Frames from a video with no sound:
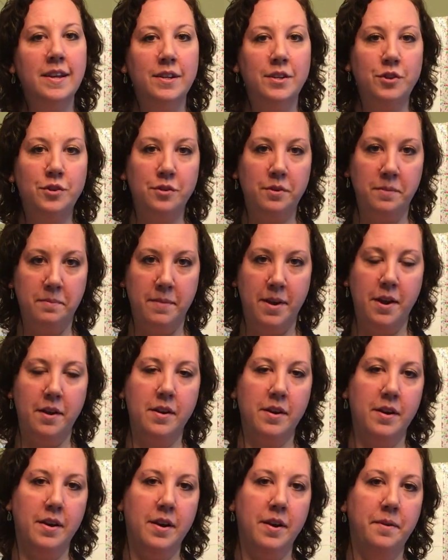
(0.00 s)
to
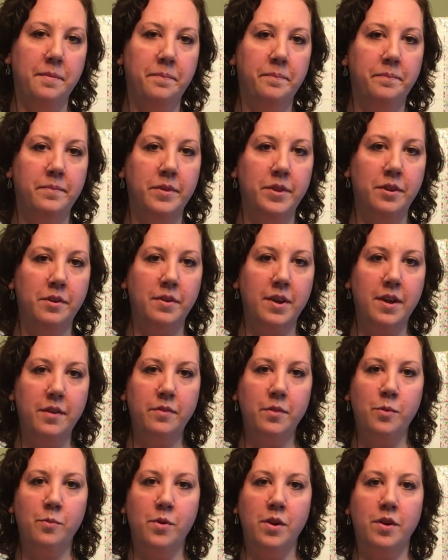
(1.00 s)
America. So
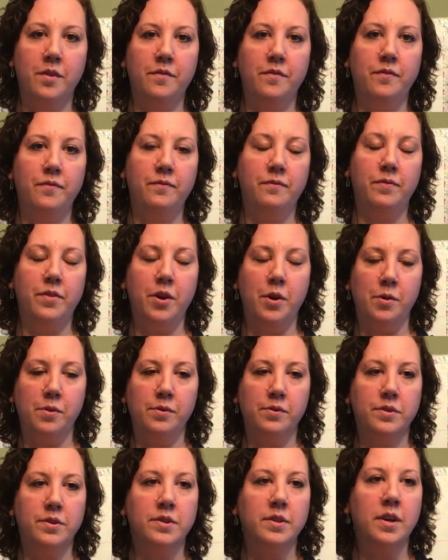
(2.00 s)
either one of
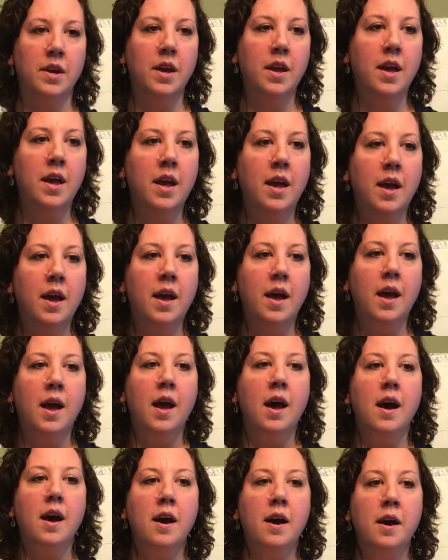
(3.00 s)
those.
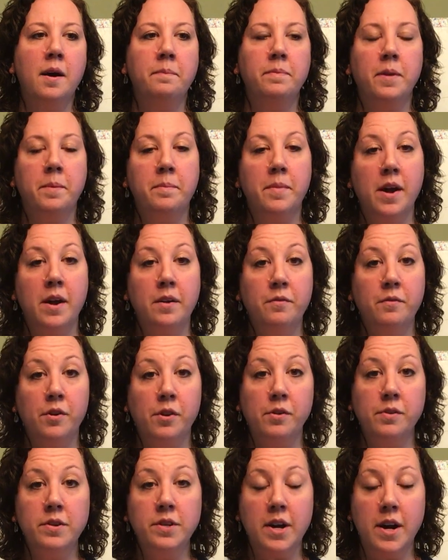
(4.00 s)
The
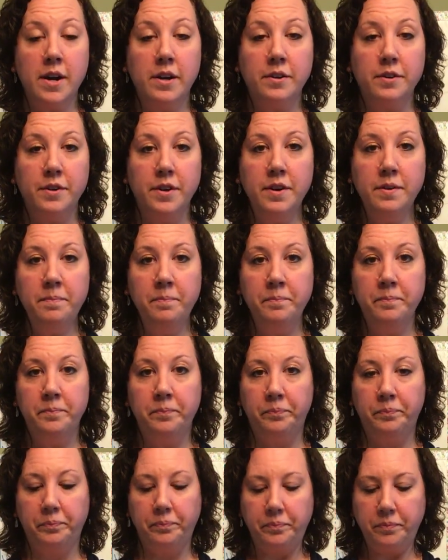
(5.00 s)
Monroe Doctrine.
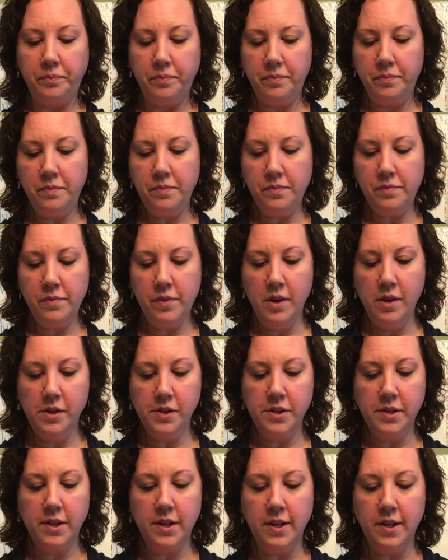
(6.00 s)
I'm
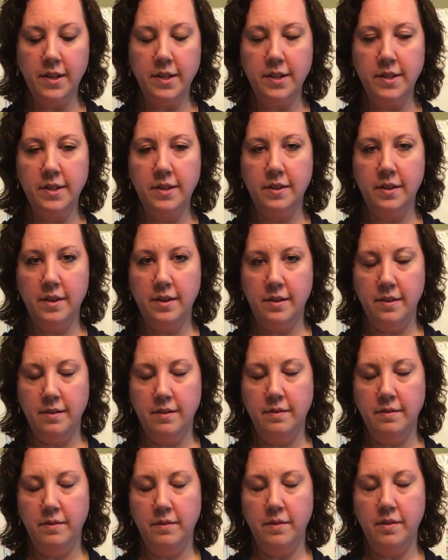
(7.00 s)
just going
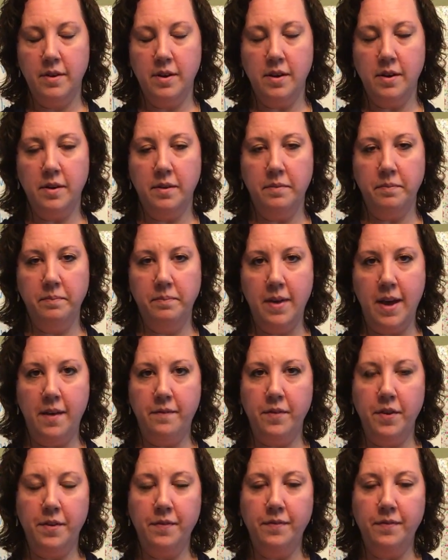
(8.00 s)
to have your